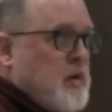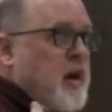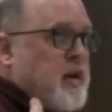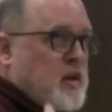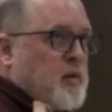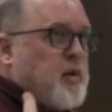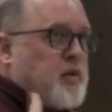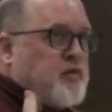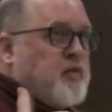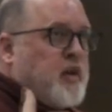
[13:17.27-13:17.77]
at
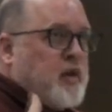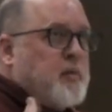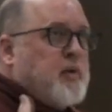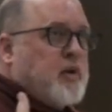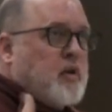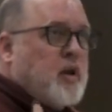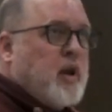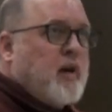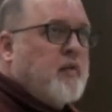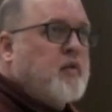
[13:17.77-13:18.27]
the most
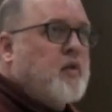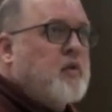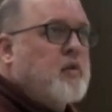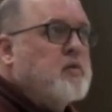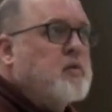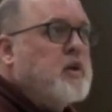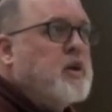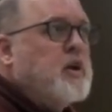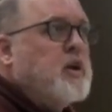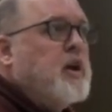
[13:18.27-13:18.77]
fundamental
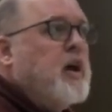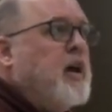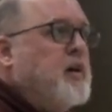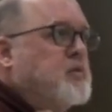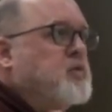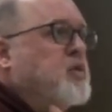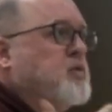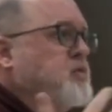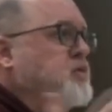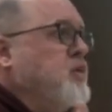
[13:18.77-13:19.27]
level in
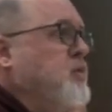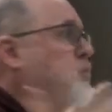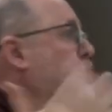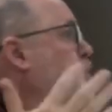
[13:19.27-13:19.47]
terms of the